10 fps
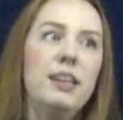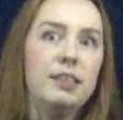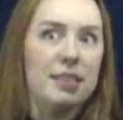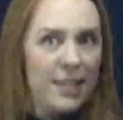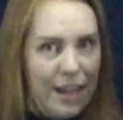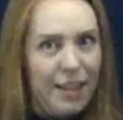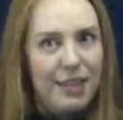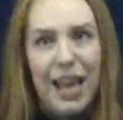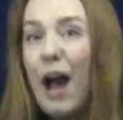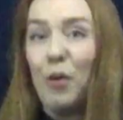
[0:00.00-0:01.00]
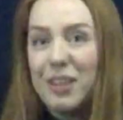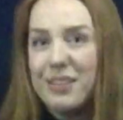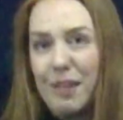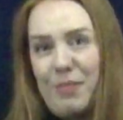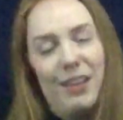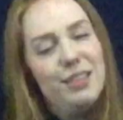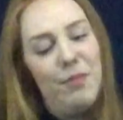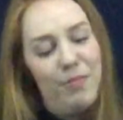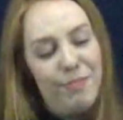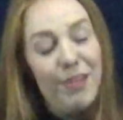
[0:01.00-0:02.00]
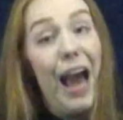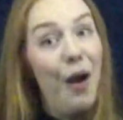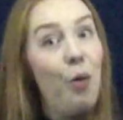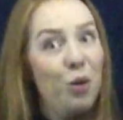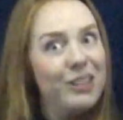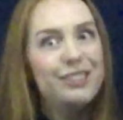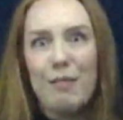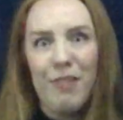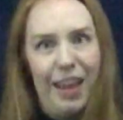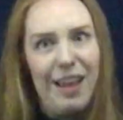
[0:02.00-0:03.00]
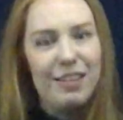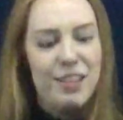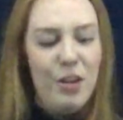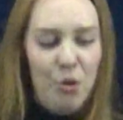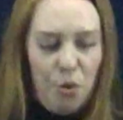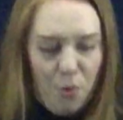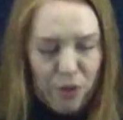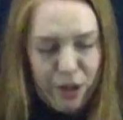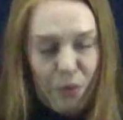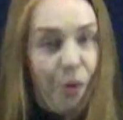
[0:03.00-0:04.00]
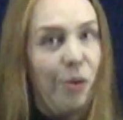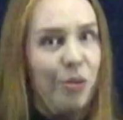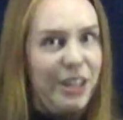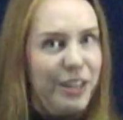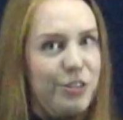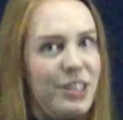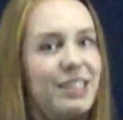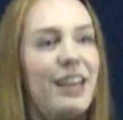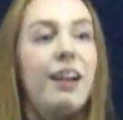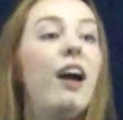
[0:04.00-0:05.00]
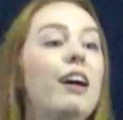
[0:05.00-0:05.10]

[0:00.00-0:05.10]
to tell us how old something is. Really cool, really interesting.